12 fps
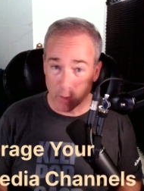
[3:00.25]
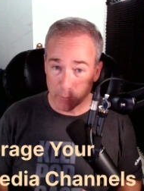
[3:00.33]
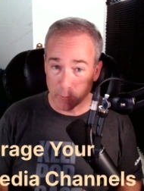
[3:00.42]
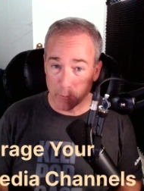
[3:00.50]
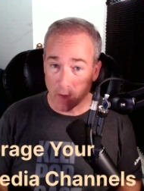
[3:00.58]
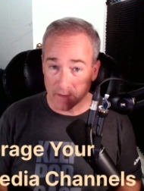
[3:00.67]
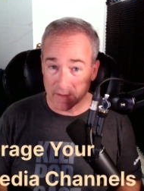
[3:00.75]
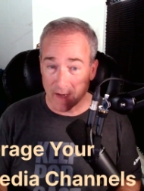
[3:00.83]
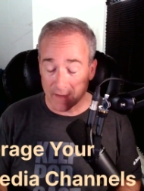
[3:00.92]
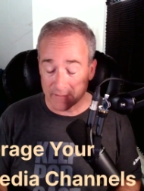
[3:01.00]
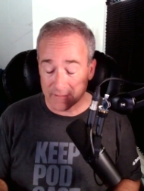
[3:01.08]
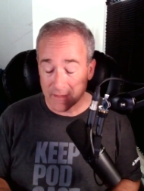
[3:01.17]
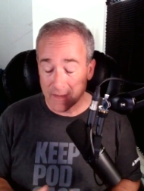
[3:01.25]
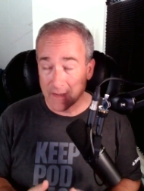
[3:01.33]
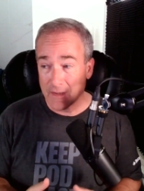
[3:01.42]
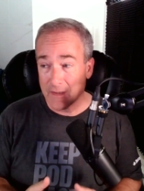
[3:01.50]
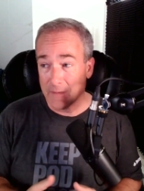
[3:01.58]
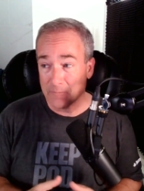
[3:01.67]
help your podcast.
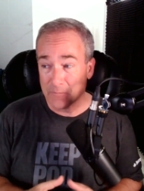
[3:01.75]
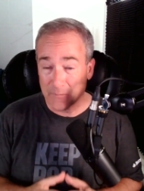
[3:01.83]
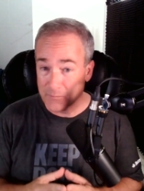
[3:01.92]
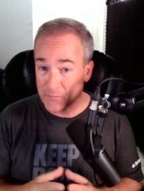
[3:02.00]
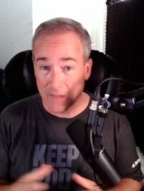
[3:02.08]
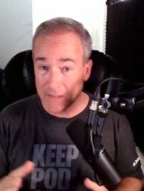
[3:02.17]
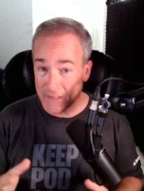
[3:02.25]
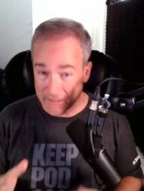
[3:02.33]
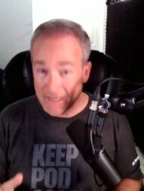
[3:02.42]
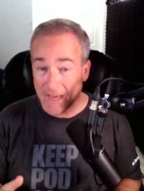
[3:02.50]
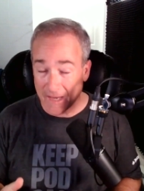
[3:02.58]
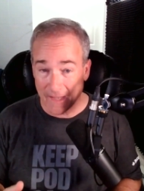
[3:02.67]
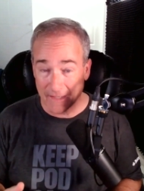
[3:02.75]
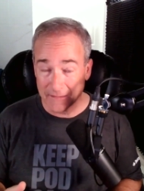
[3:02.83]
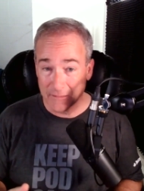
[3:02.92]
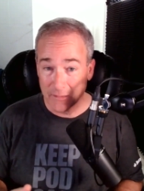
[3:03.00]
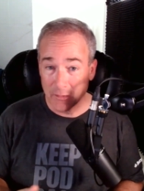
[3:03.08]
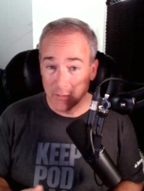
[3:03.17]
It
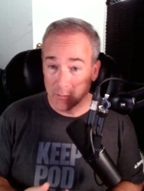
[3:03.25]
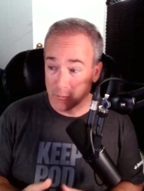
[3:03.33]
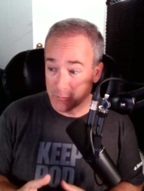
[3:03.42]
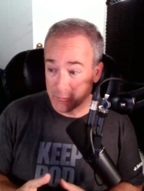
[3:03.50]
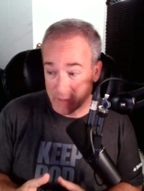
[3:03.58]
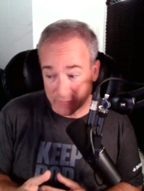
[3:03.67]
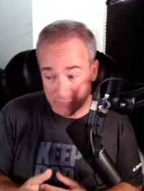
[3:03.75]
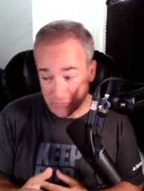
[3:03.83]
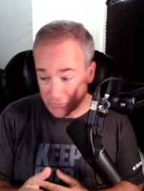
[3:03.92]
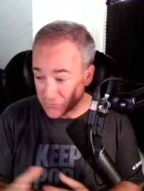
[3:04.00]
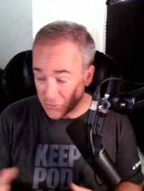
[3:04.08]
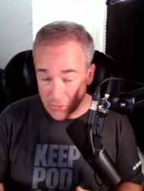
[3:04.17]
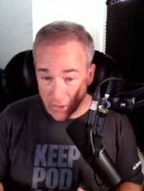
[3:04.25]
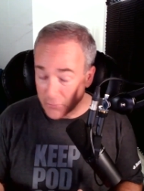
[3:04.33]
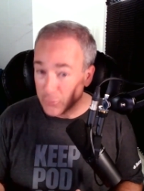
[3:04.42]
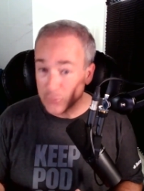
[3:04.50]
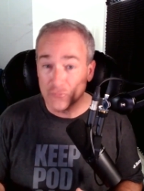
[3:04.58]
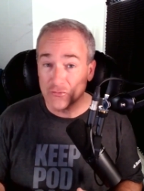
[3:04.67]
can. It's just
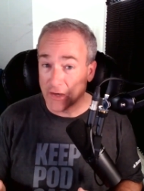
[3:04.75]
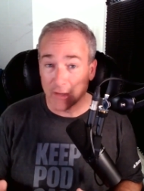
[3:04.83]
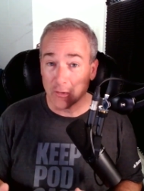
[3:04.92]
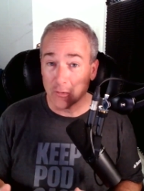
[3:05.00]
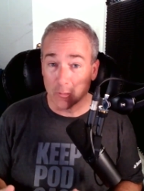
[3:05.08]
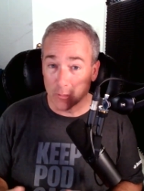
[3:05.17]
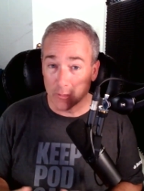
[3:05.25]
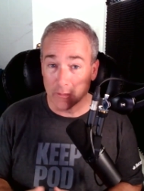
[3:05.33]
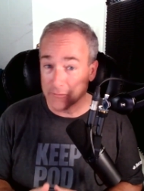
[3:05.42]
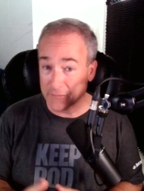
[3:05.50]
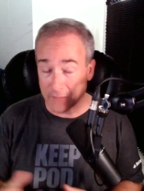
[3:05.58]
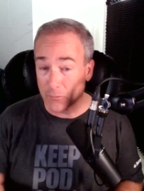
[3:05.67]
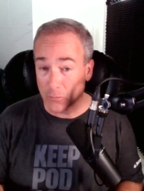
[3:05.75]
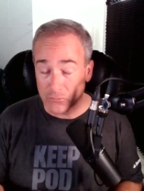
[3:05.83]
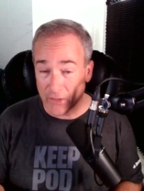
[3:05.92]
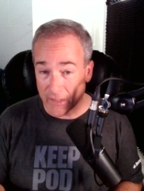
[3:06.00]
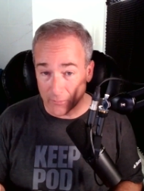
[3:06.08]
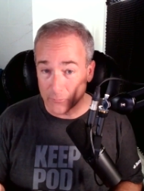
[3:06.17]
another channel or several
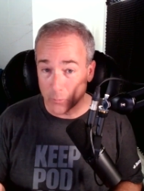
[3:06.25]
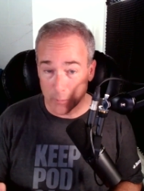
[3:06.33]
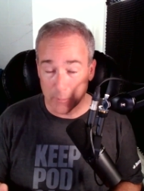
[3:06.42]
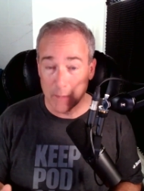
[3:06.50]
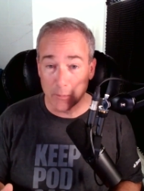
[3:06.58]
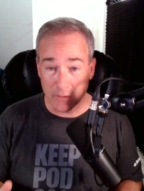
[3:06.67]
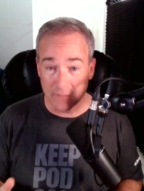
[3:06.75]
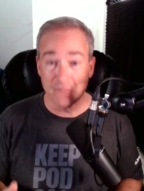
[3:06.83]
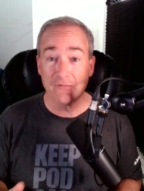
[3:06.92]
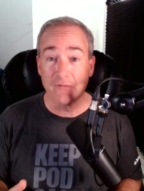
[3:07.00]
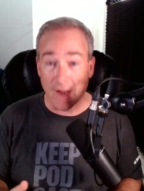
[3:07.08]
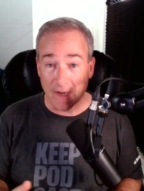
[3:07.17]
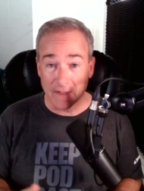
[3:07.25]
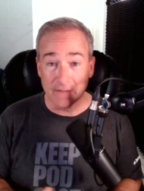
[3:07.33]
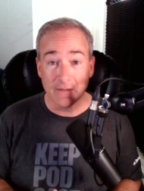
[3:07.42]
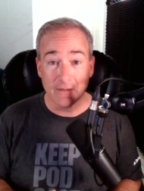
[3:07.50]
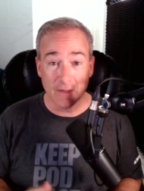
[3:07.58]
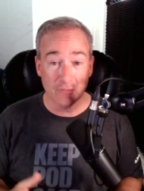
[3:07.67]
channels where people can
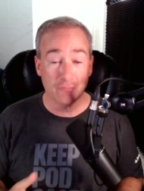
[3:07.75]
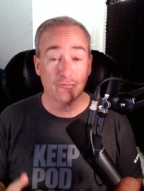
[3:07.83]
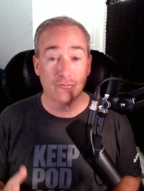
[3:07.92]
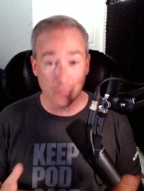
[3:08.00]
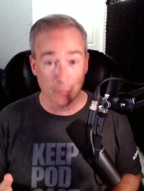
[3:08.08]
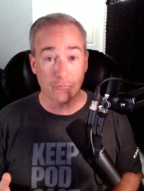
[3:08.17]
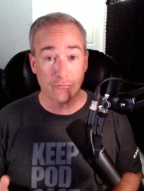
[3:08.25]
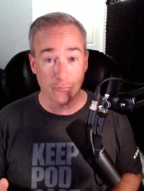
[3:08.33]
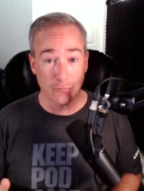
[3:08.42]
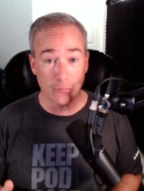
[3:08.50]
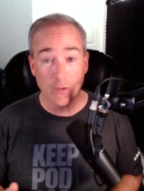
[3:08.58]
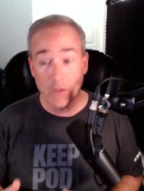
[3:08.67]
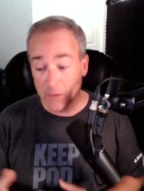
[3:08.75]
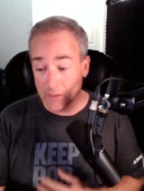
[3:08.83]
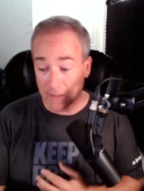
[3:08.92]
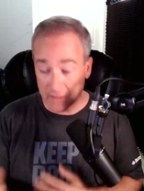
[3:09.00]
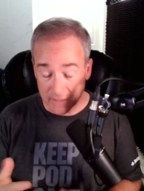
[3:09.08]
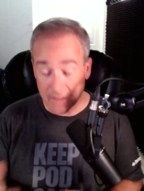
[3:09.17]
find and choose to
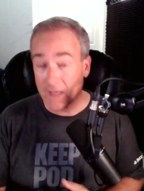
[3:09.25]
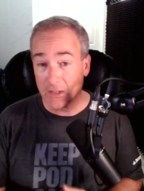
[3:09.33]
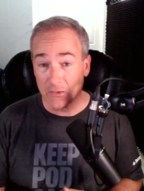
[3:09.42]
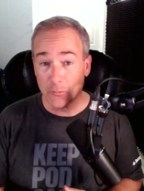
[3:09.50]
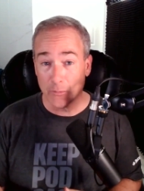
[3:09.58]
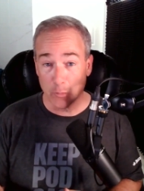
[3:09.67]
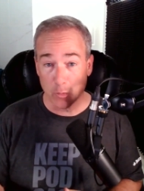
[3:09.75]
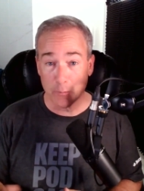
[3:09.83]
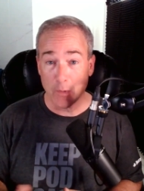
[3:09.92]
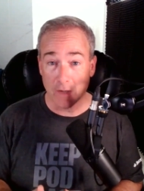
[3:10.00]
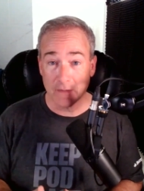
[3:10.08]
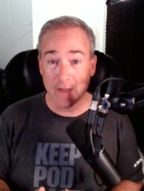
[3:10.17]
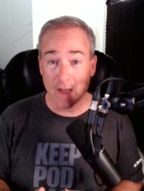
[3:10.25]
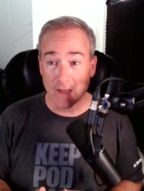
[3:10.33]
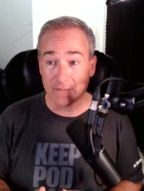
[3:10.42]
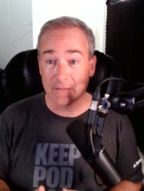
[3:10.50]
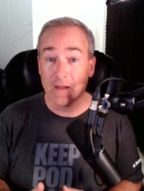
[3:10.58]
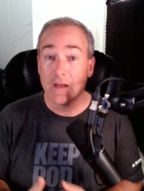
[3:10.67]
engage with your
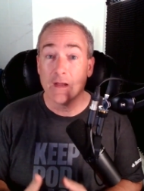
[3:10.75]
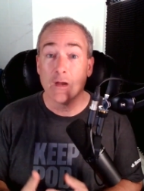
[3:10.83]
podcast.